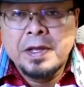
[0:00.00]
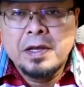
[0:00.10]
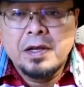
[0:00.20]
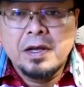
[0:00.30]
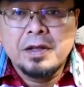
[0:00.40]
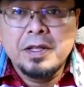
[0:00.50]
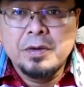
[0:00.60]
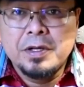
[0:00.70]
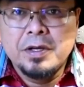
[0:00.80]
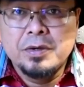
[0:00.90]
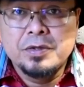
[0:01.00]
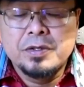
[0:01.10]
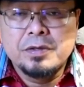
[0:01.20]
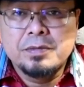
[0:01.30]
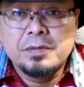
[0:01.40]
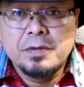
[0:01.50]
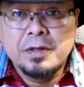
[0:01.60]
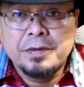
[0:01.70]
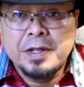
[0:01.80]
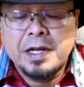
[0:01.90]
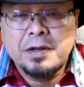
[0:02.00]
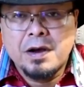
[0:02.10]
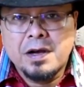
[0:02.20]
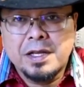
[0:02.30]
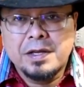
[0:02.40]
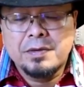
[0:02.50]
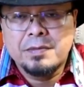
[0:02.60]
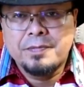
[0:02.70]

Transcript: They would use that talking